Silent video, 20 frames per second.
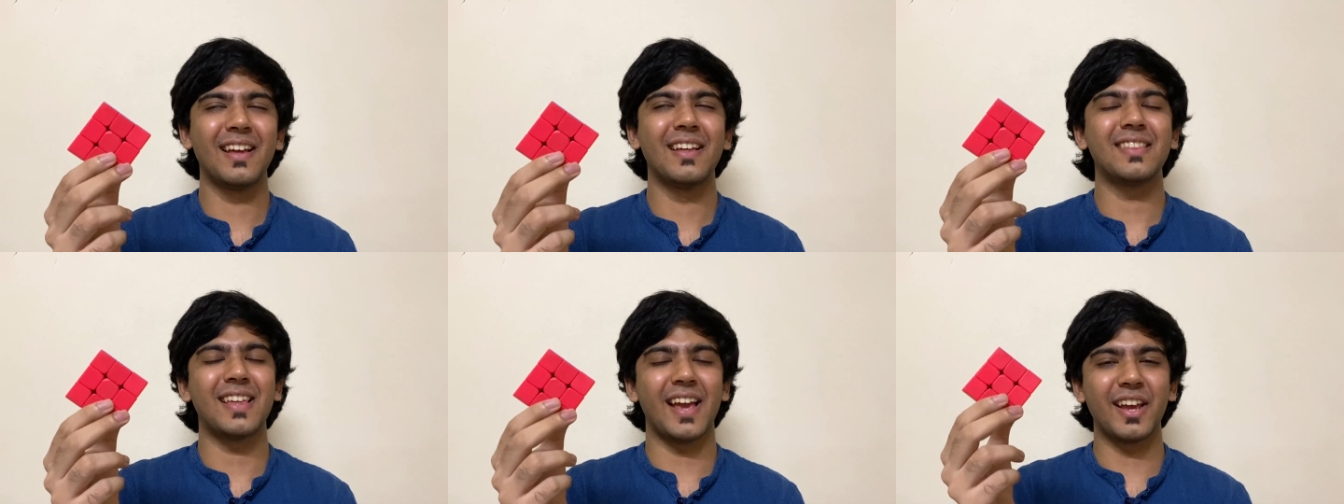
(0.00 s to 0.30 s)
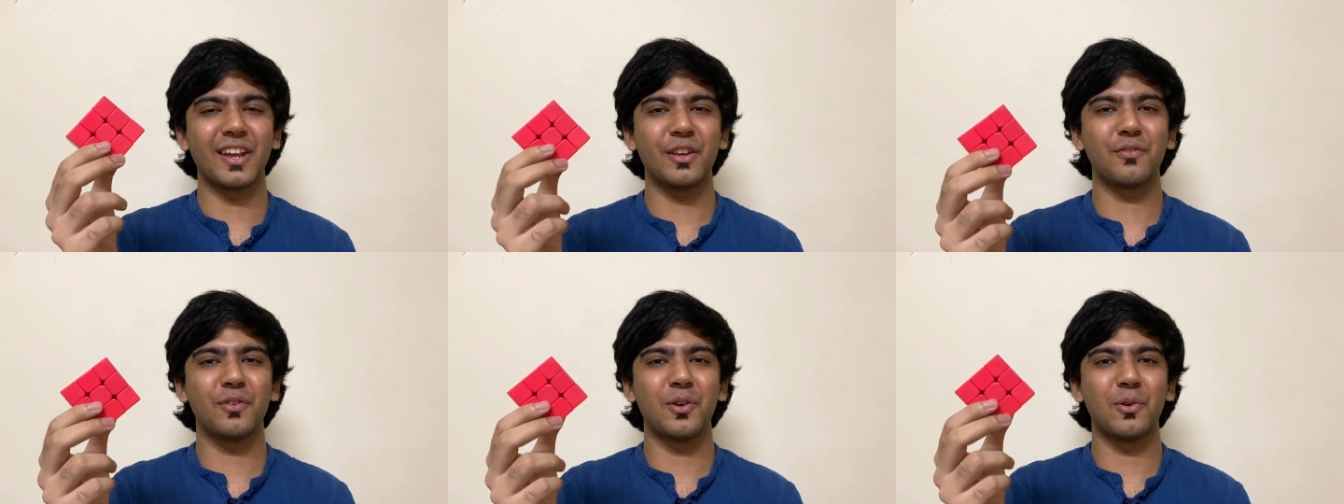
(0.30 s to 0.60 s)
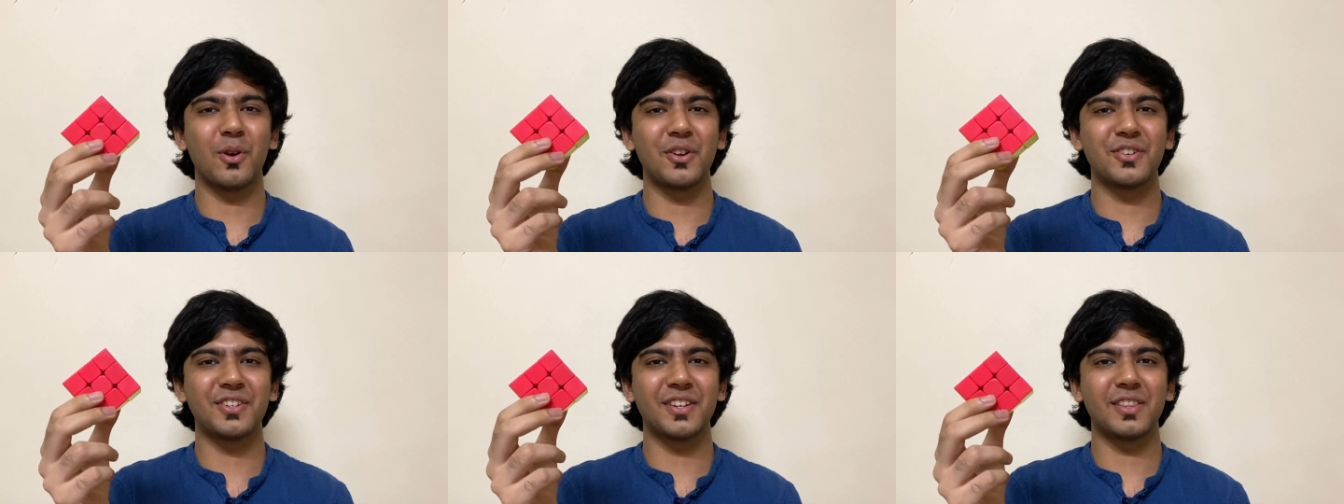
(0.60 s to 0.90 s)
Thank you for
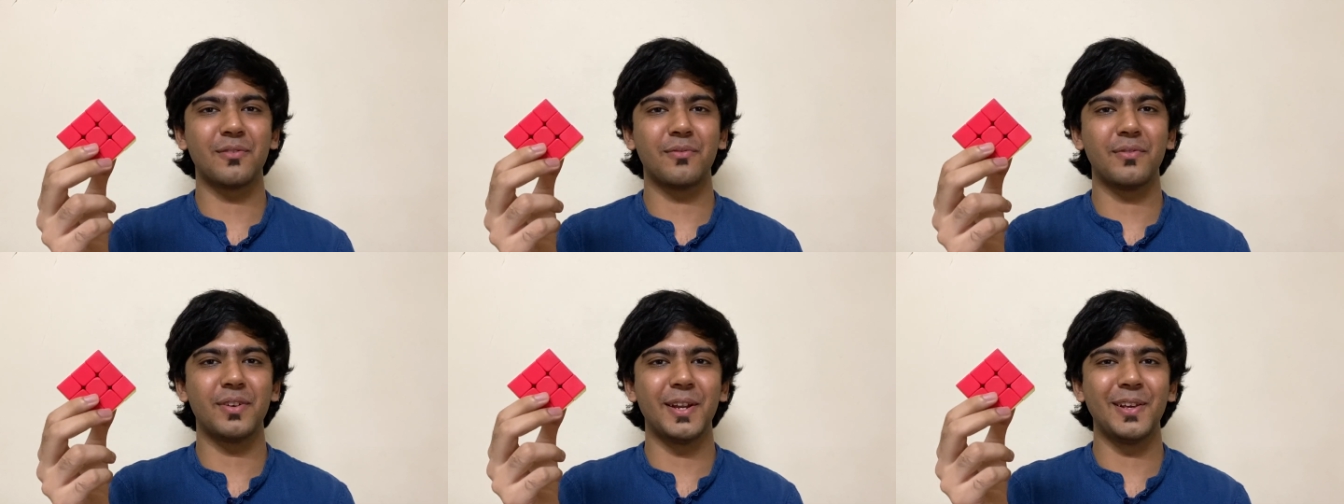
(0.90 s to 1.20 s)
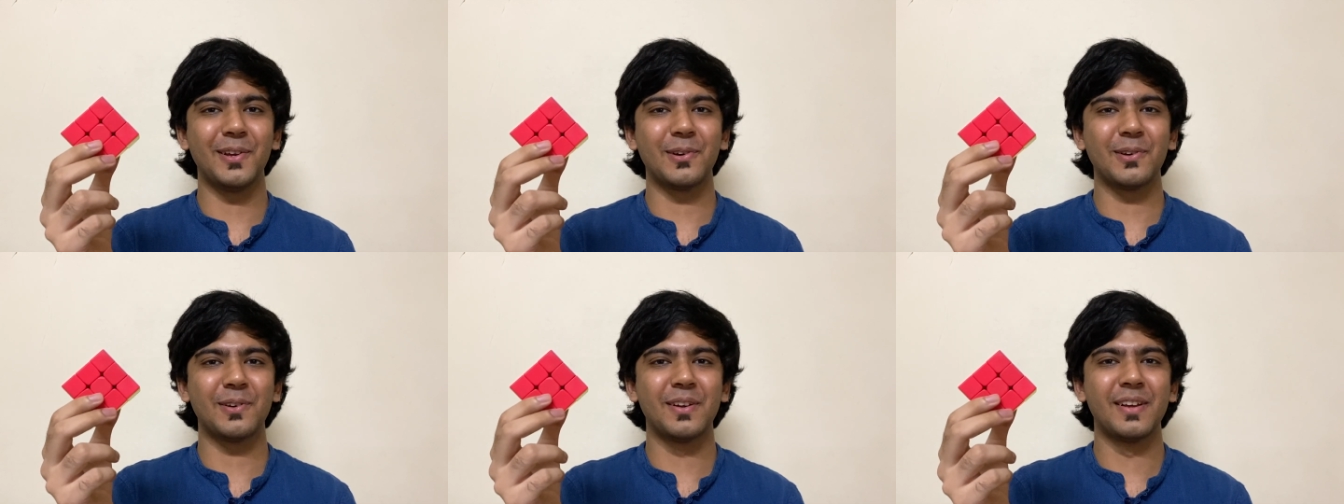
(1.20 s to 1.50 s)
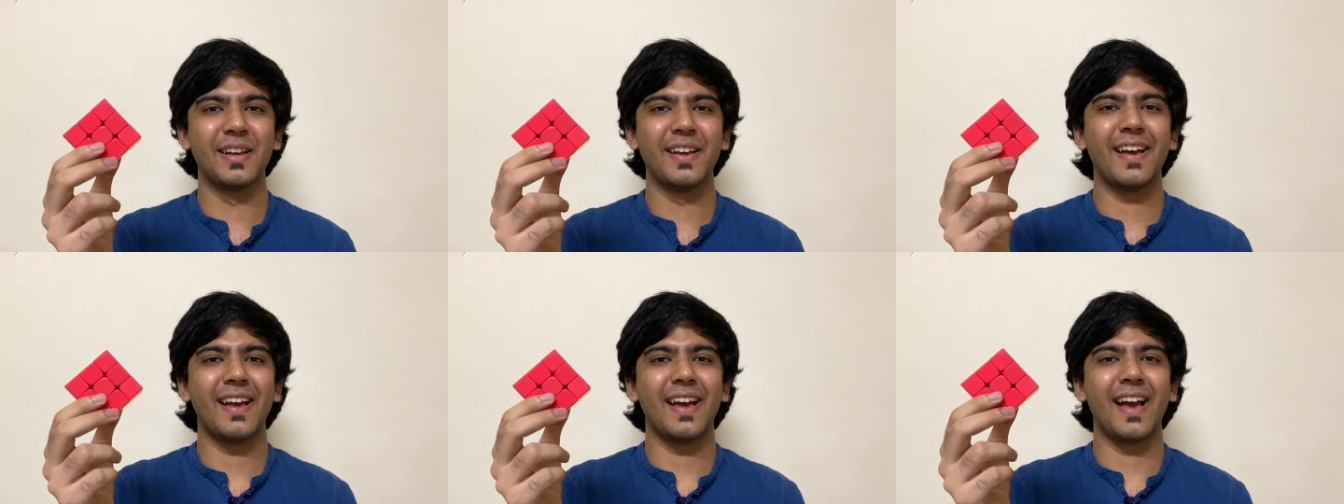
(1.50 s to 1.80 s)
watching the video
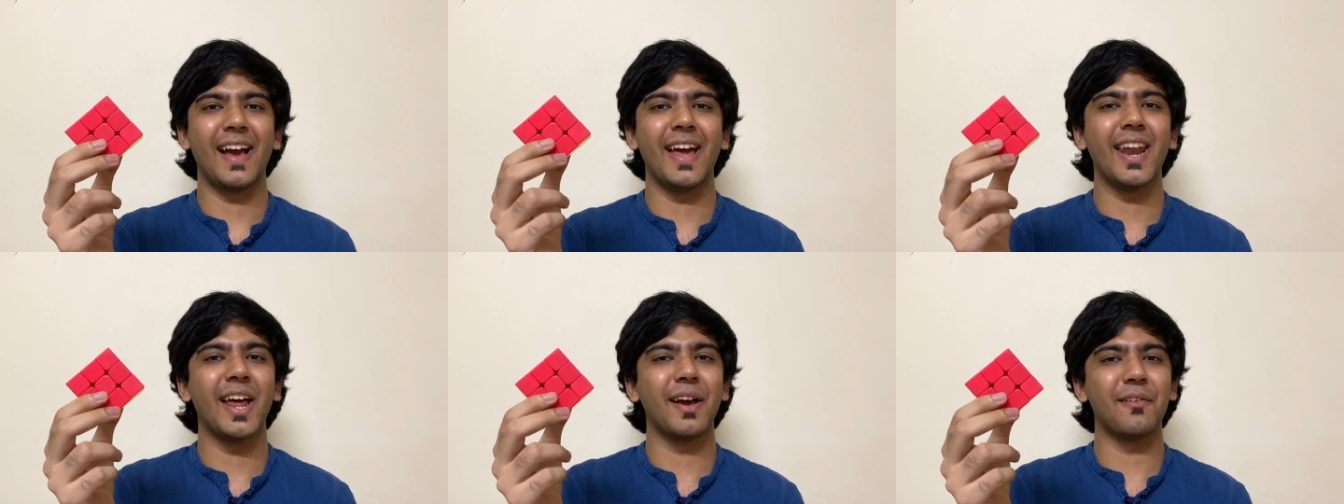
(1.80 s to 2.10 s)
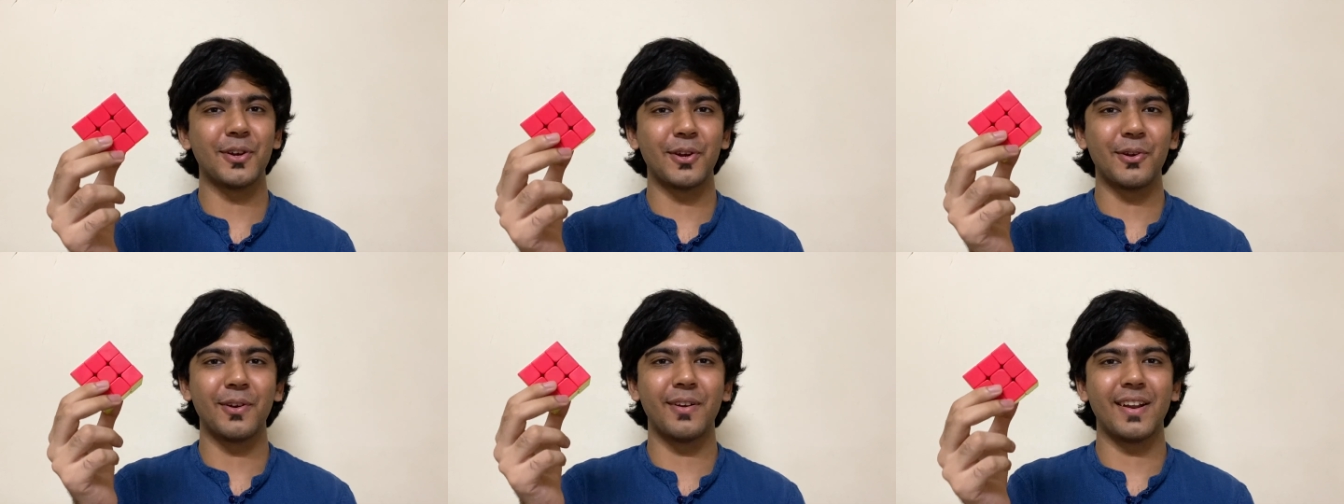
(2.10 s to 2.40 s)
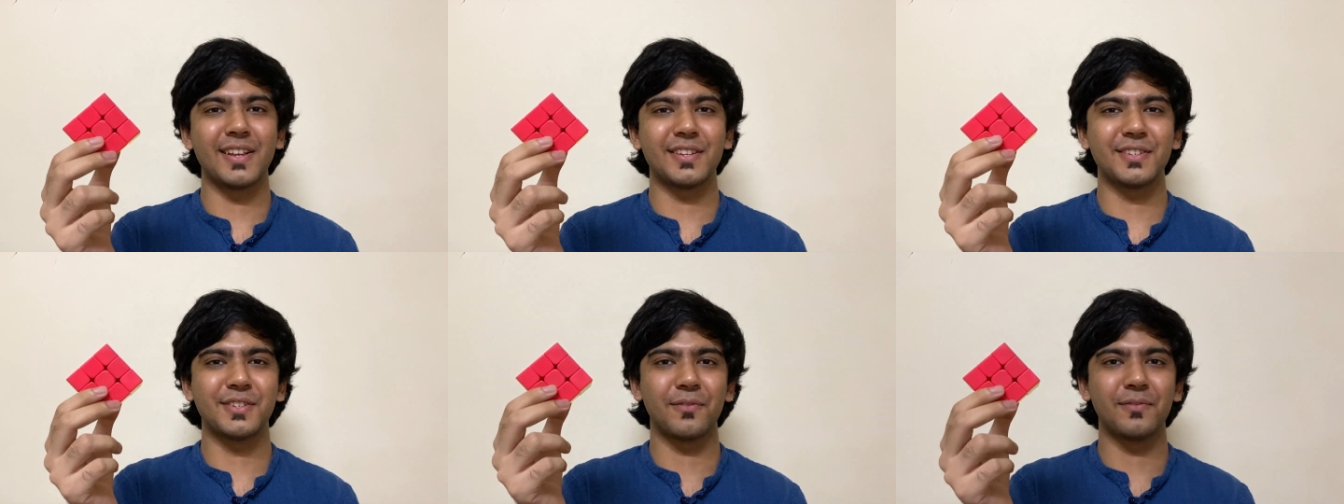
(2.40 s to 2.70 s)
and have a good
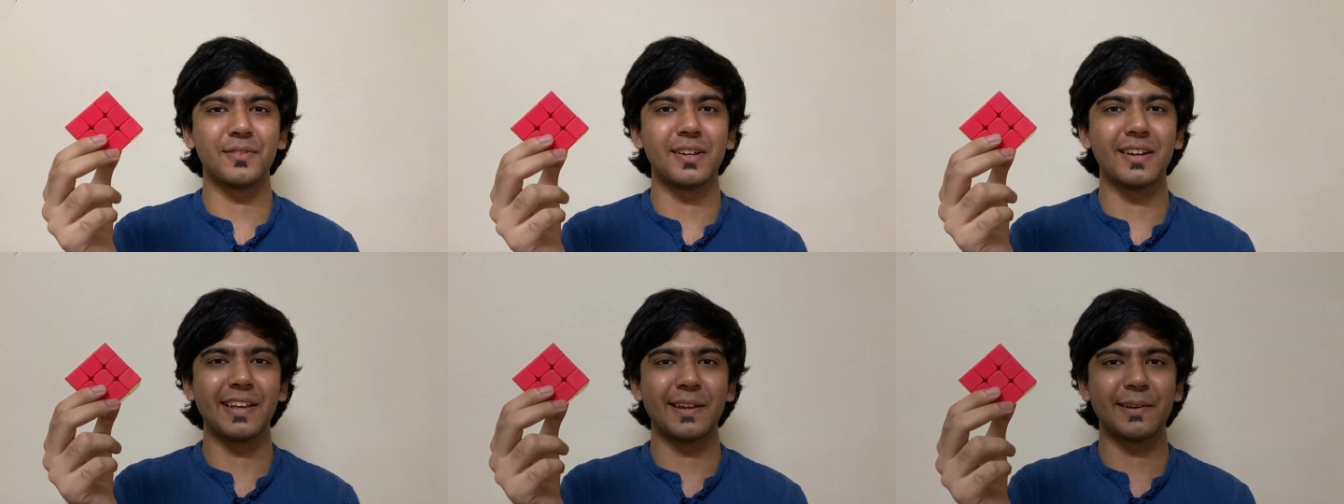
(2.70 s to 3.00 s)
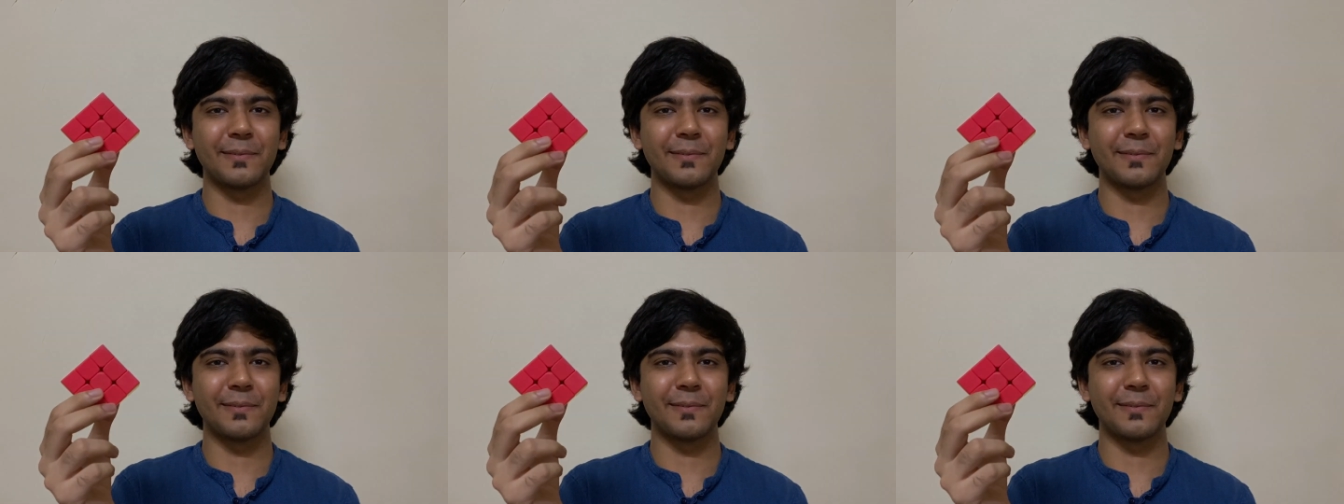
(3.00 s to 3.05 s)
rest of the day.